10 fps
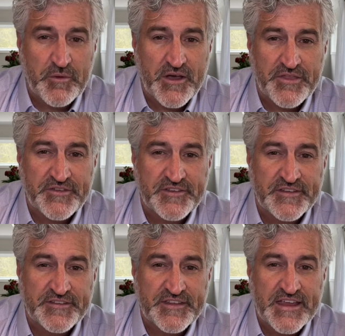month
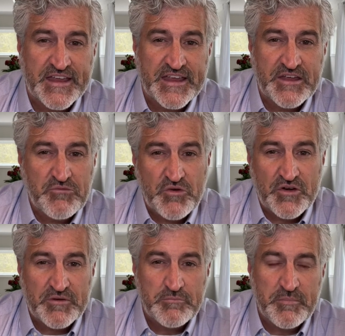since they
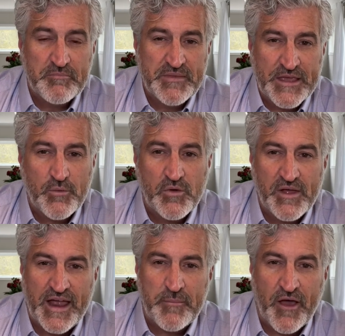were
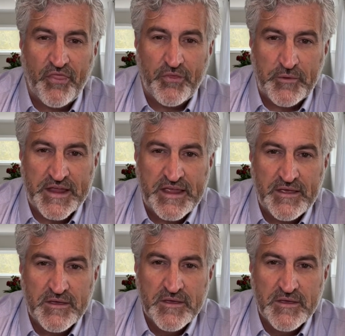equal at about 3.